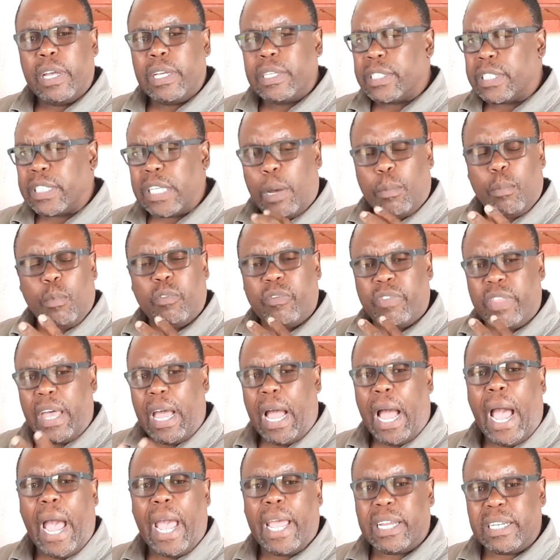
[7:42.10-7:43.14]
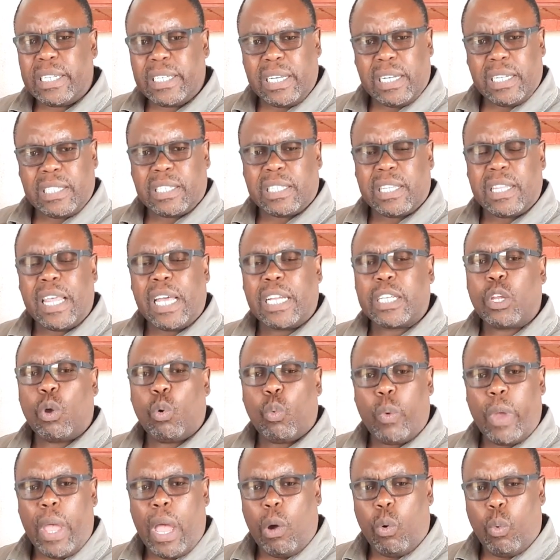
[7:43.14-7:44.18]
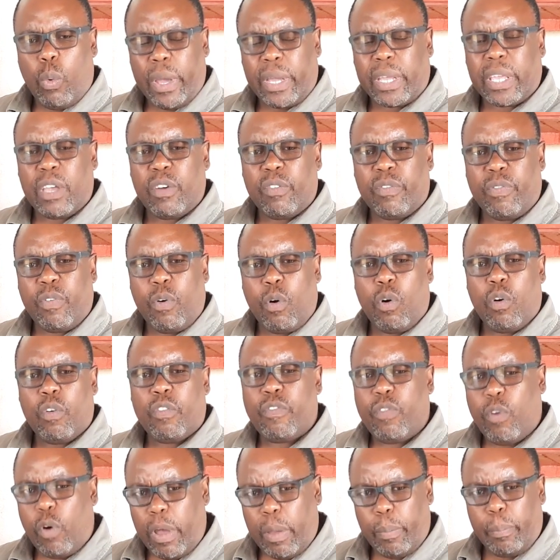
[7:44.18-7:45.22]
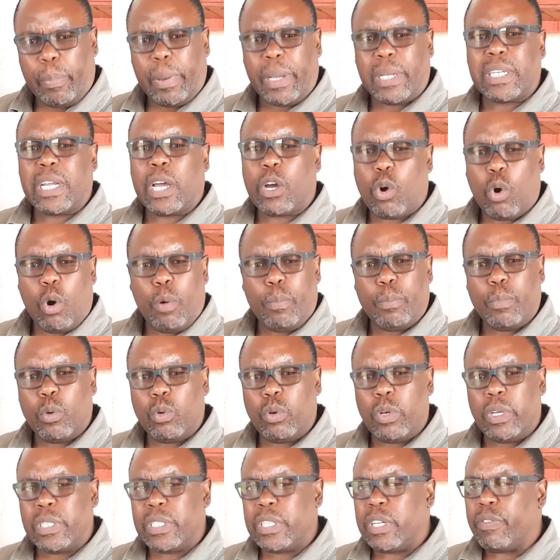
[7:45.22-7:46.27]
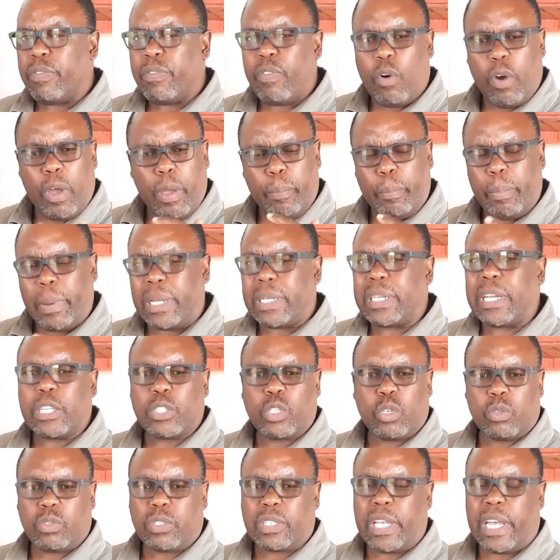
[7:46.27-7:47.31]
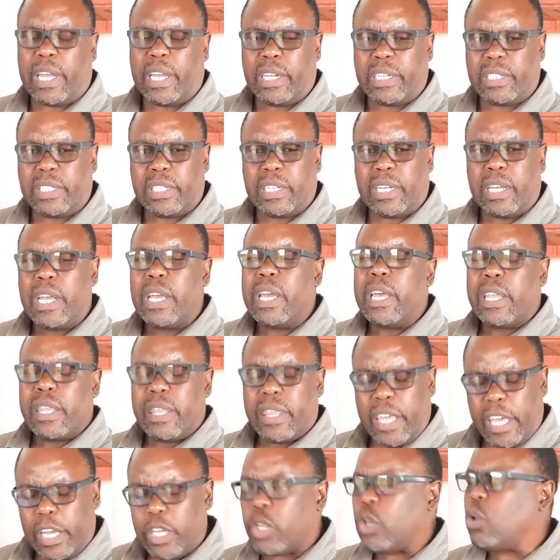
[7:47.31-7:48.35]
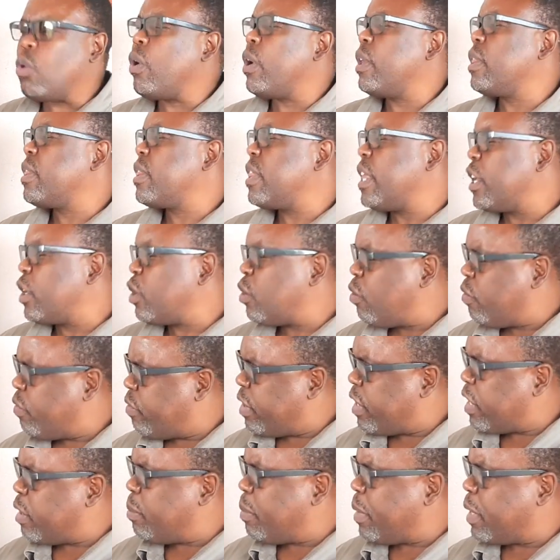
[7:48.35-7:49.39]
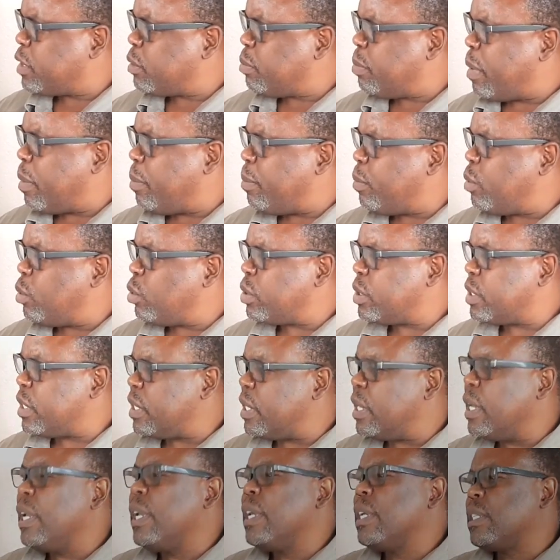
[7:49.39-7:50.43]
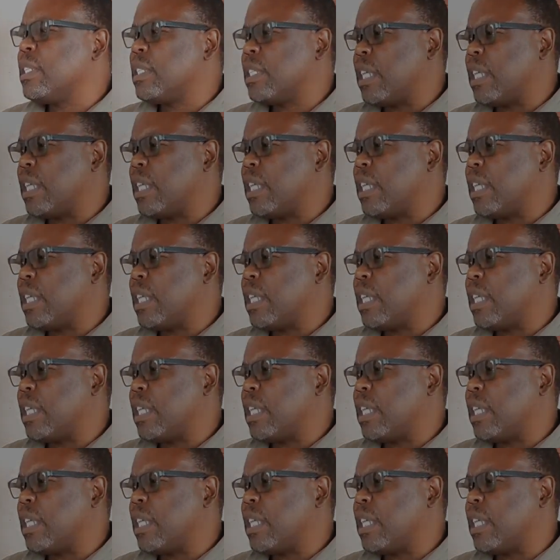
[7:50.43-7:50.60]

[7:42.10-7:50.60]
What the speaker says: some of the ideals that we are working for a better community, for a better society. Thank you and thank you very much, Mambusi.